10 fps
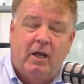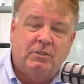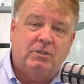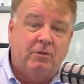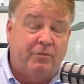
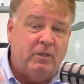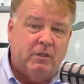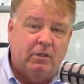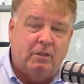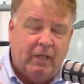And so
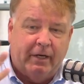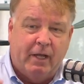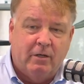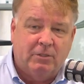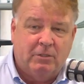if that
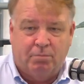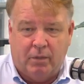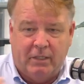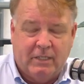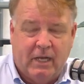analogy
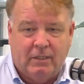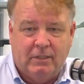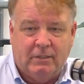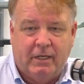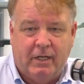plays out
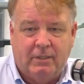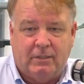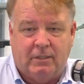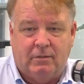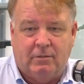in
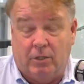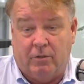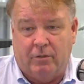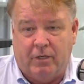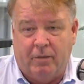today's
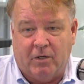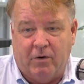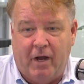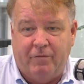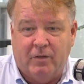shareholder
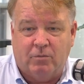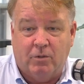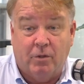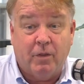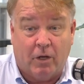demographics,
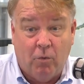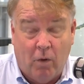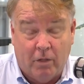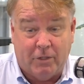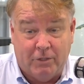where the
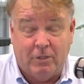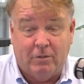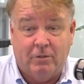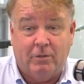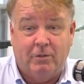quality
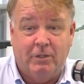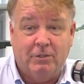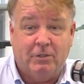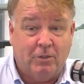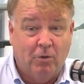shareholder
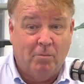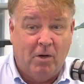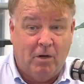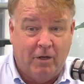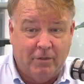is the
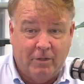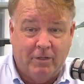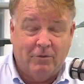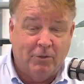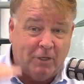gourmand,
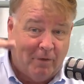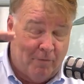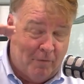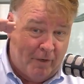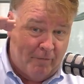that looking
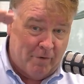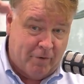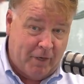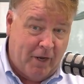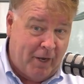for a
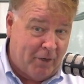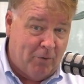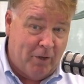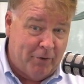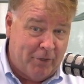very high
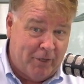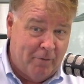quality